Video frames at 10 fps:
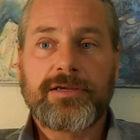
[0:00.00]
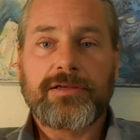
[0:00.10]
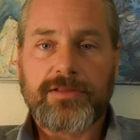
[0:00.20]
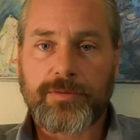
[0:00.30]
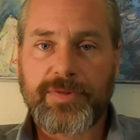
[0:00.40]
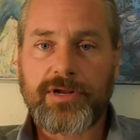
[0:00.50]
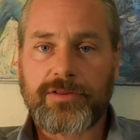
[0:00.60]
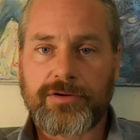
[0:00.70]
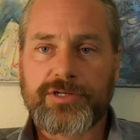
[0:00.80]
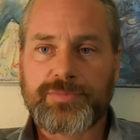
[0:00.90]
There have been
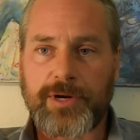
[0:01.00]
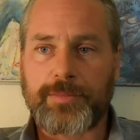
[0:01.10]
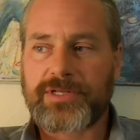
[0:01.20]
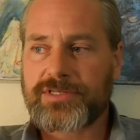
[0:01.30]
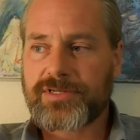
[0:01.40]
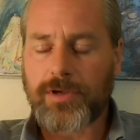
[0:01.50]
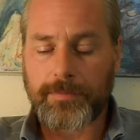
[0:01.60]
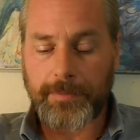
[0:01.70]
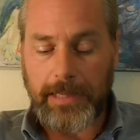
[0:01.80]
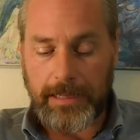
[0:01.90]
other experiments.
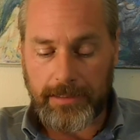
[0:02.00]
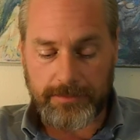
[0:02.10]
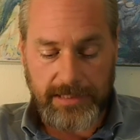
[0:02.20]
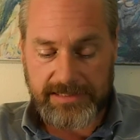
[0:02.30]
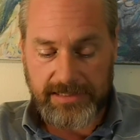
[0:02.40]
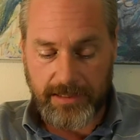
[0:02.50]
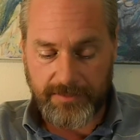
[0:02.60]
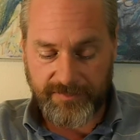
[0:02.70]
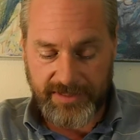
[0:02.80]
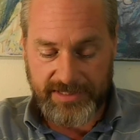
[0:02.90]
Uh, let's not
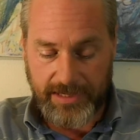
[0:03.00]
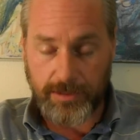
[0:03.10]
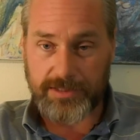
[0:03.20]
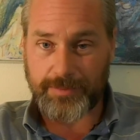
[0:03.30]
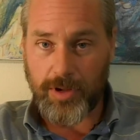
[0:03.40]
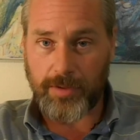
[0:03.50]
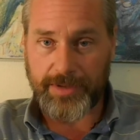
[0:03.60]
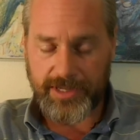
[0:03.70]
fixate on DePalma.